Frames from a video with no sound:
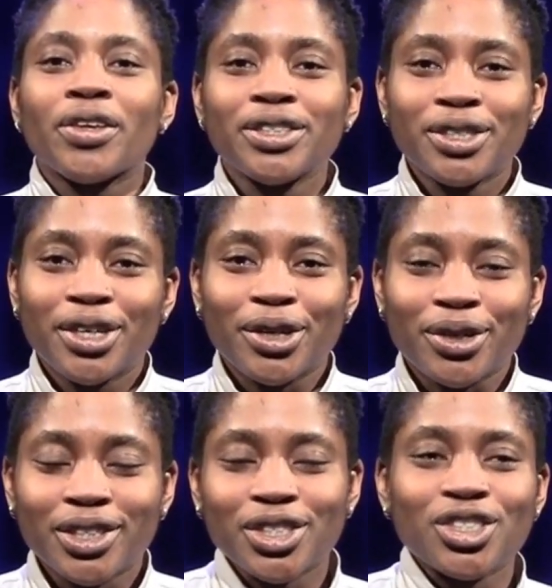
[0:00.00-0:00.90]
This
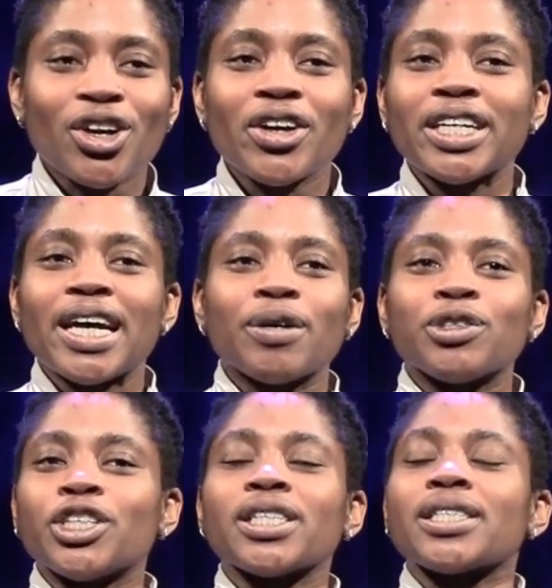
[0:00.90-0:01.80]
year started
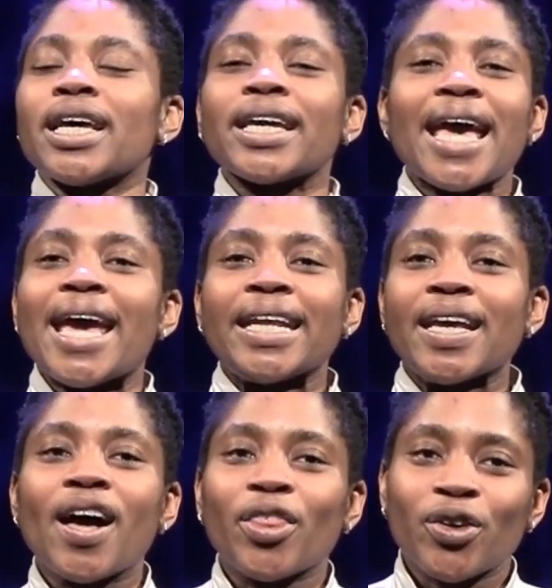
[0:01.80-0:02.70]
out just like
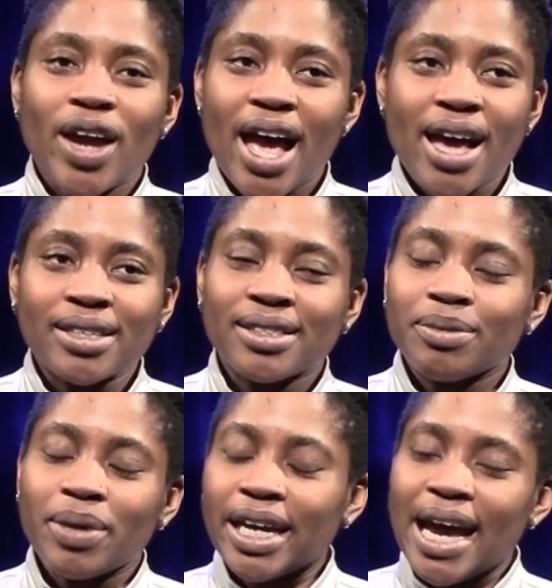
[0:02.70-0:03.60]
any other has
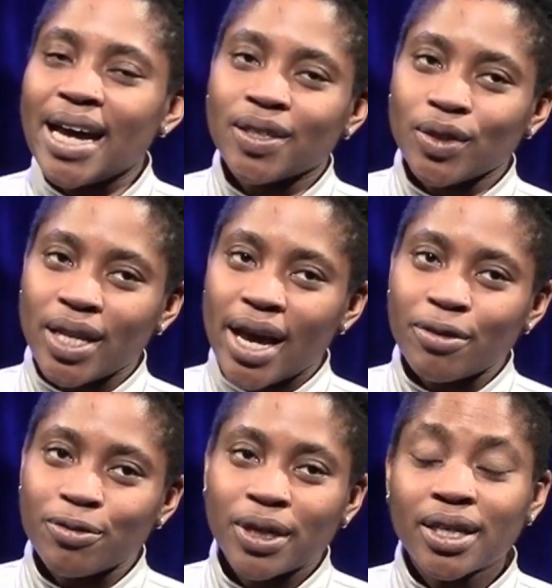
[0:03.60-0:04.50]
in my adult
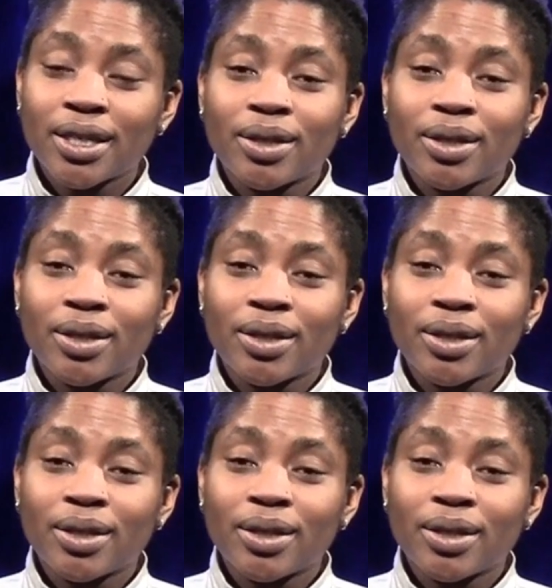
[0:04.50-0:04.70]
life,